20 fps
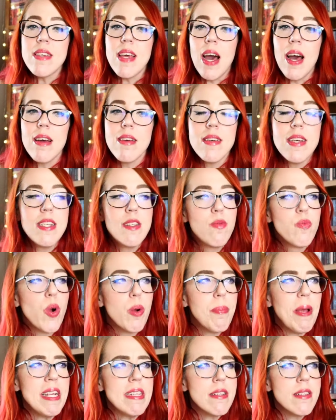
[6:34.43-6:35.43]
yeah,
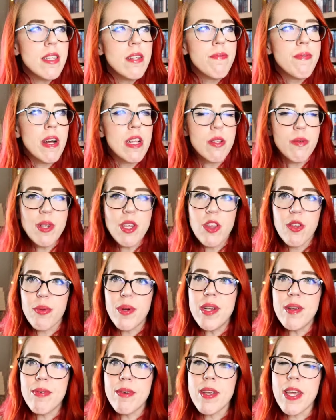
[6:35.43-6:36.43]
we're basically following
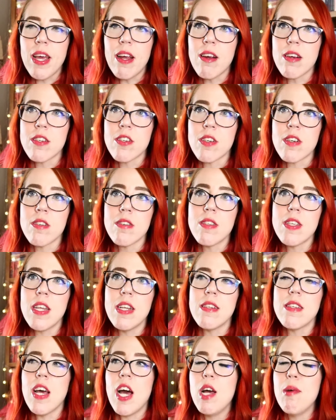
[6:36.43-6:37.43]
3 different characters
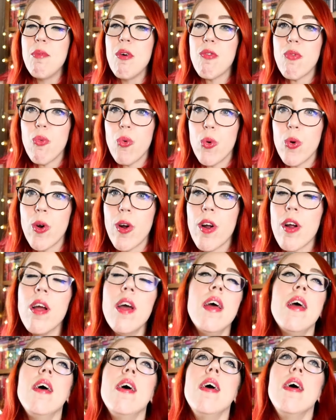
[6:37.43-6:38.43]
at a time of
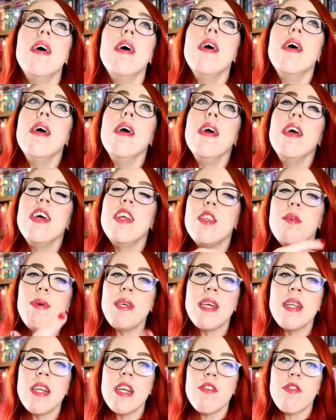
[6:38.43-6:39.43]
war. In the
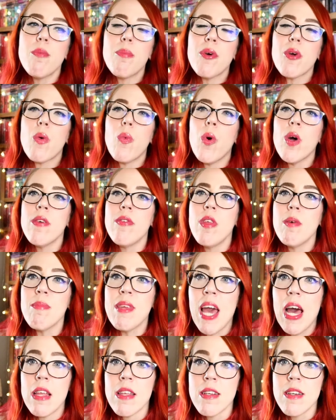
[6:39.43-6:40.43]
beginning of the book, one of
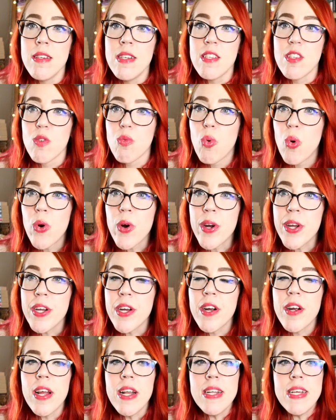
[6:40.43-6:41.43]
them, Kaladin, is a
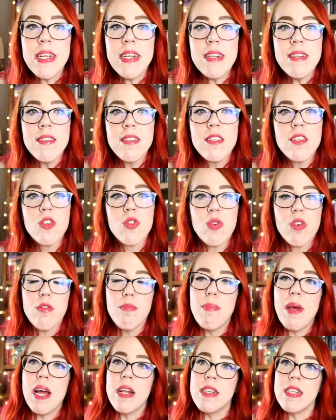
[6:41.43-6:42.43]
warrior, and he's
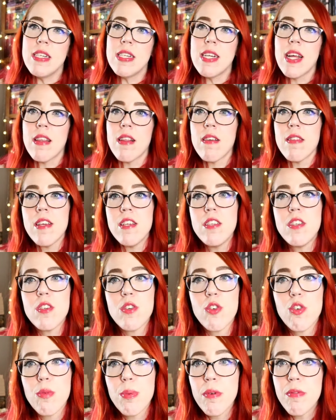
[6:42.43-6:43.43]
sort of banding together
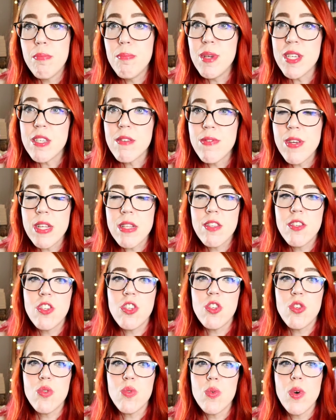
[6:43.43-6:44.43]
this group of
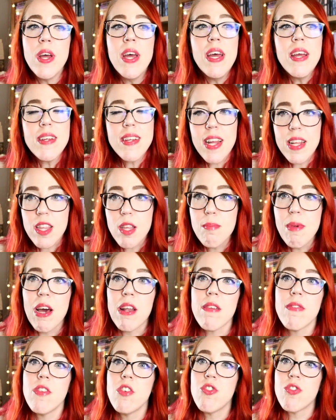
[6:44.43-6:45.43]
misfits to get them
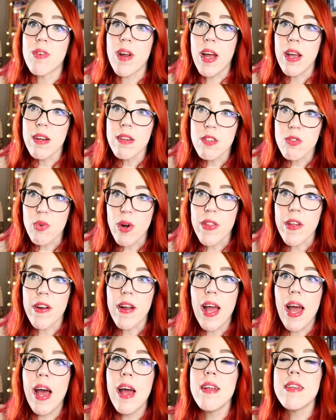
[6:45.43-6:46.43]
out of the dregs where
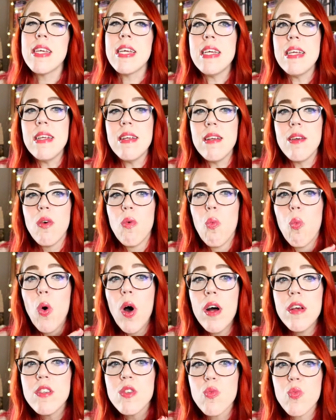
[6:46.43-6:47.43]
they're at. He
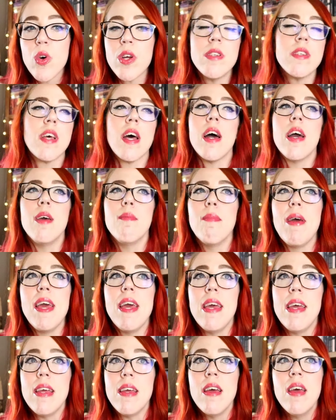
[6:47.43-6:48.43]
was one time
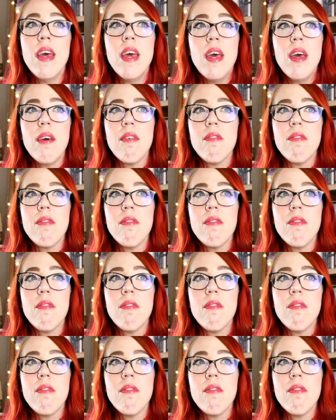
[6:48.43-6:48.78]
a